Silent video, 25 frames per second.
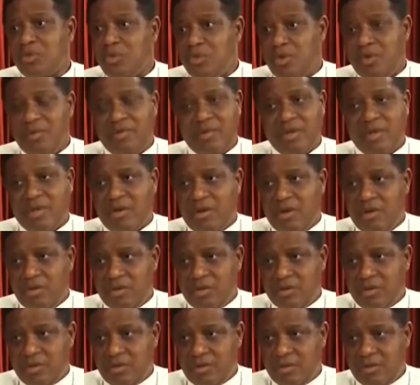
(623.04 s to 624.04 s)
to every
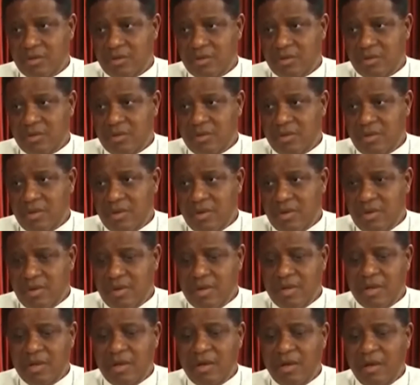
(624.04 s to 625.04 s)
culture.
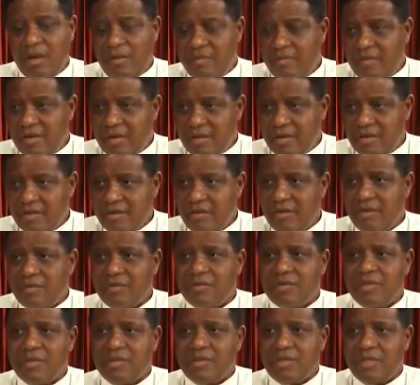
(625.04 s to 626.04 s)
The novelty of
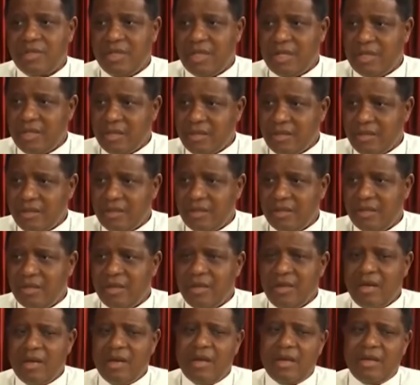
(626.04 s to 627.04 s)
Christianity
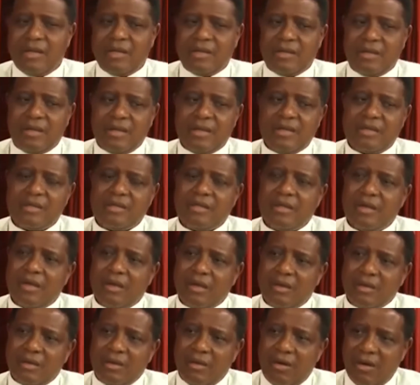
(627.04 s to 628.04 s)
is this
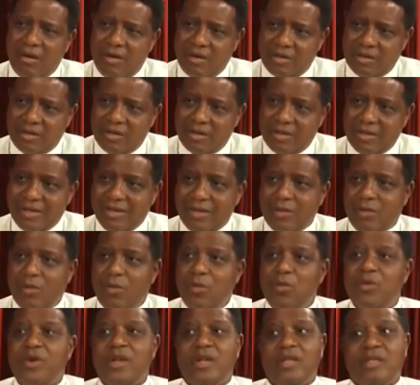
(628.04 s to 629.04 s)
God
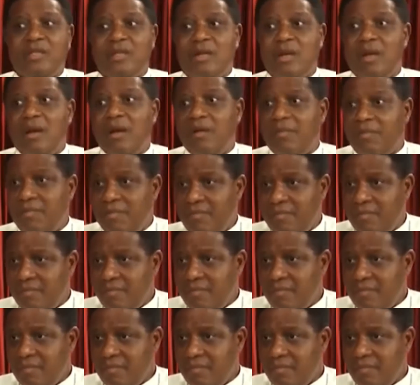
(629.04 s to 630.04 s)
who is love,
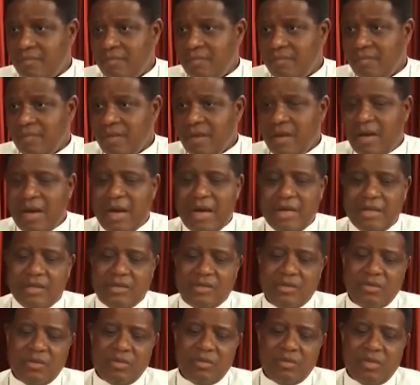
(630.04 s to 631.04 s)
and
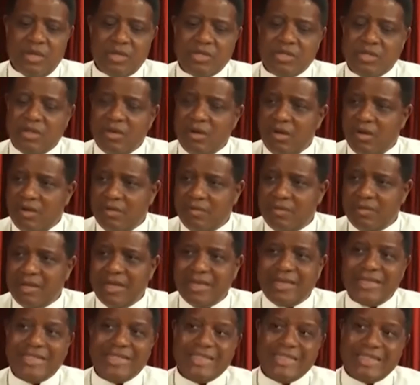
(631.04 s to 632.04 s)
so much love
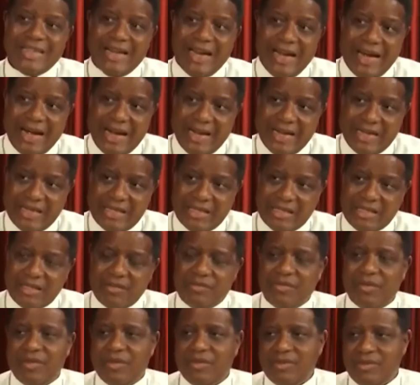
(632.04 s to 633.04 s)
that he dies
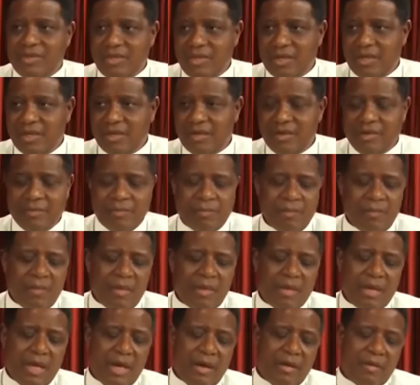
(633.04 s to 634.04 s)
for the sinner.
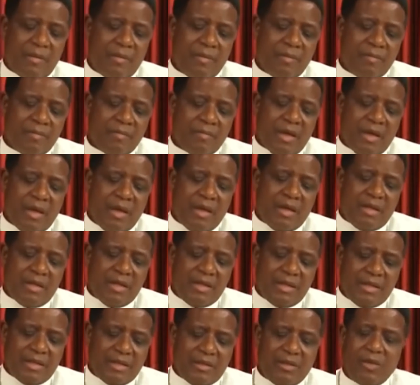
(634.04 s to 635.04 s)
Now,
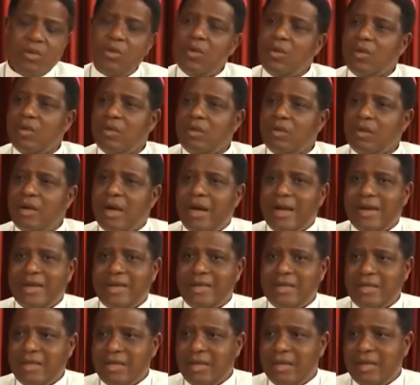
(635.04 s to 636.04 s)
this whole
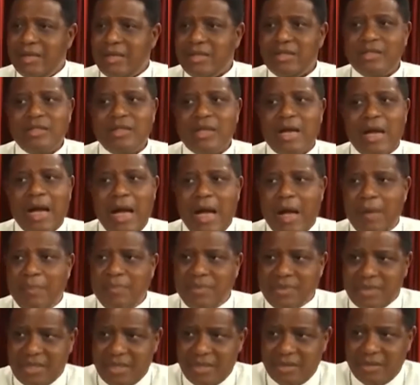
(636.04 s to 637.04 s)
idea is
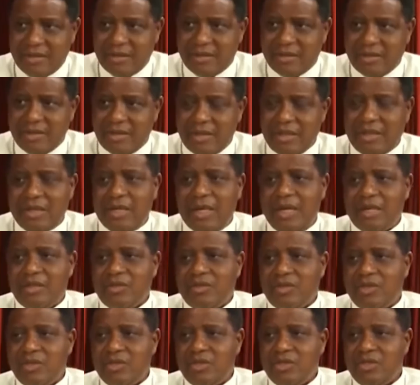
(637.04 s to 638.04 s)
absent in our
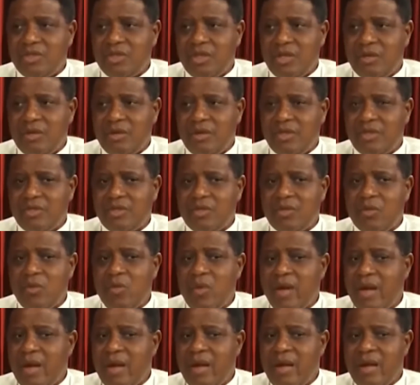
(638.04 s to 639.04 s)
traditional religion
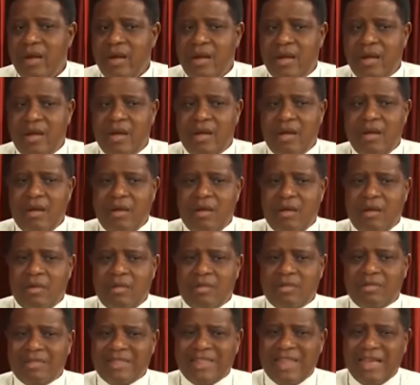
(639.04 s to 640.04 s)
where
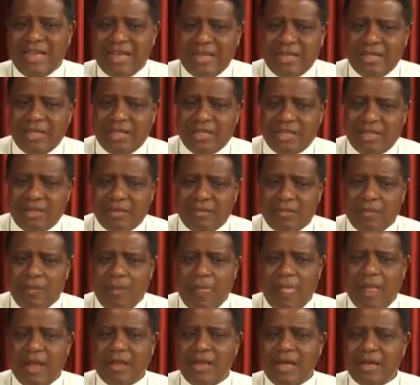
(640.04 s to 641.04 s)
things
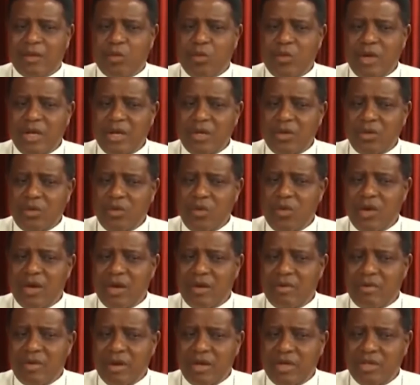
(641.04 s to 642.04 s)
that we do
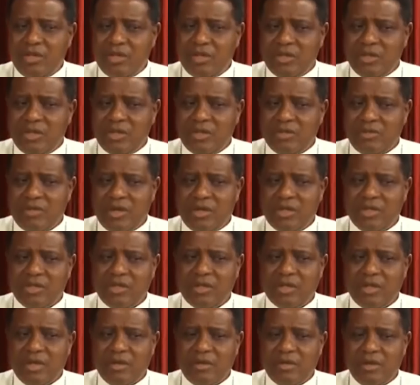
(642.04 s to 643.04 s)
in religion, in
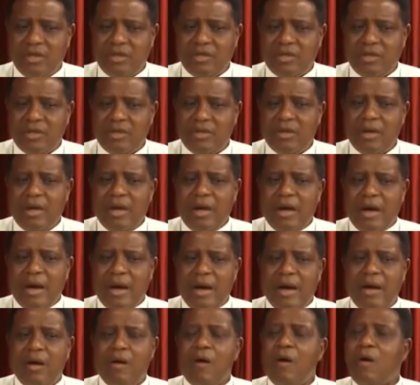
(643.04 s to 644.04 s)
traditional religion,
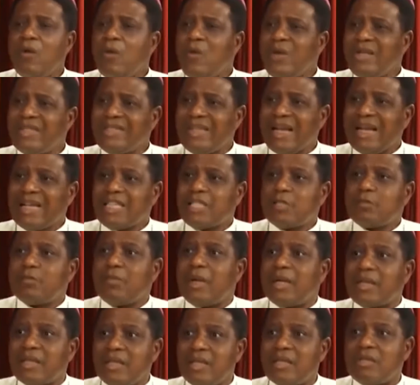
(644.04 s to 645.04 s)
are always
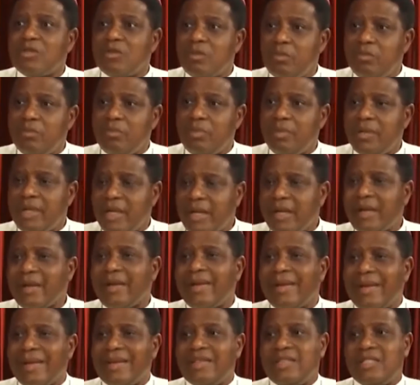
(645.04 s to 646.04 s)
expected to bring
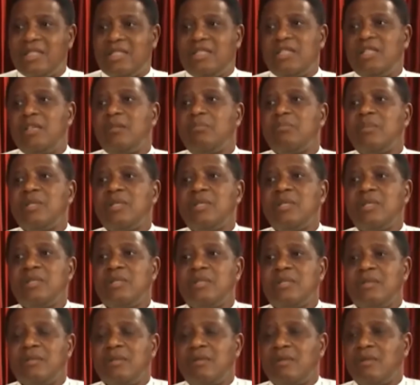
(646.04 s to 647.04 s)
a
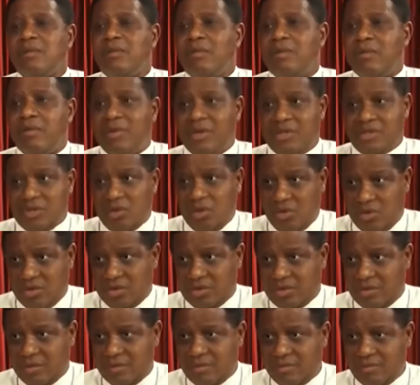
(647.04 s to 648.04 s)
determined
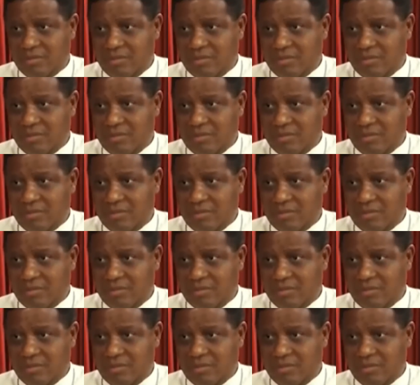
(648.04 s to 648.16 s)
result.